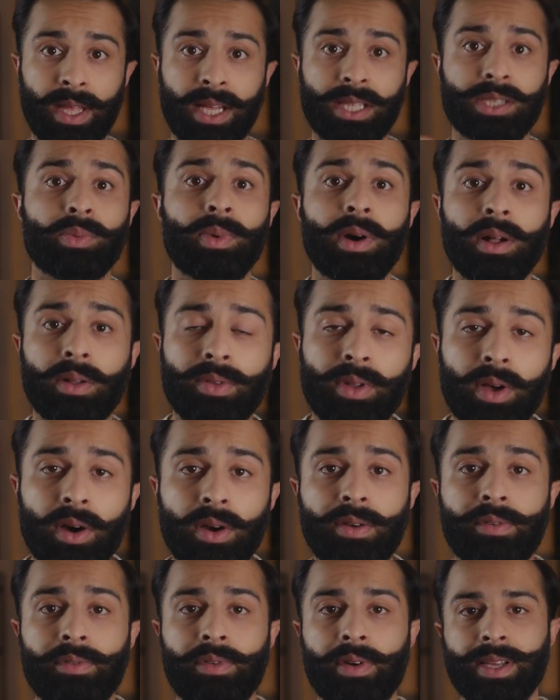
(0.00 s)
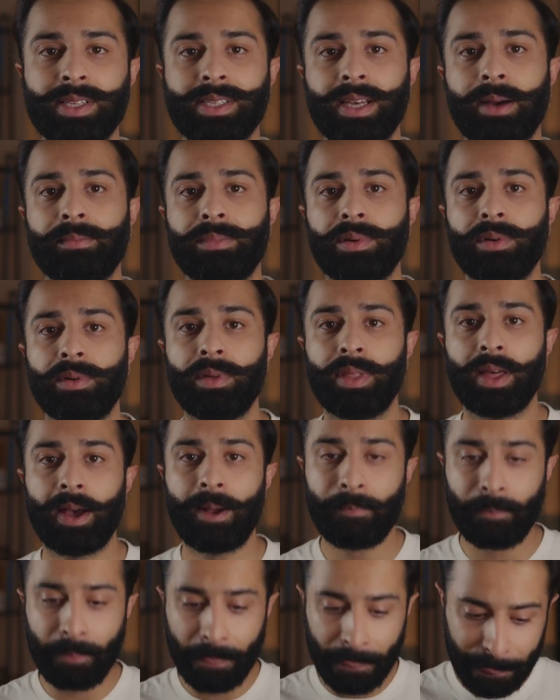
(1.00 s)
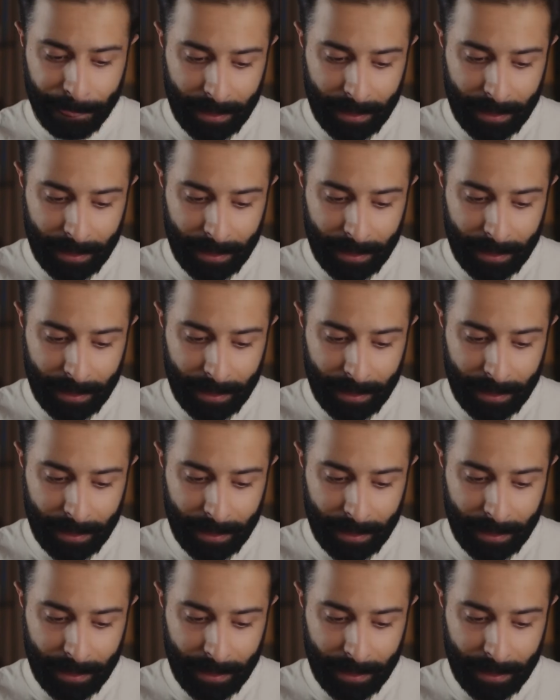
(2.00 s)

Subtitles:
It's well known, for example, that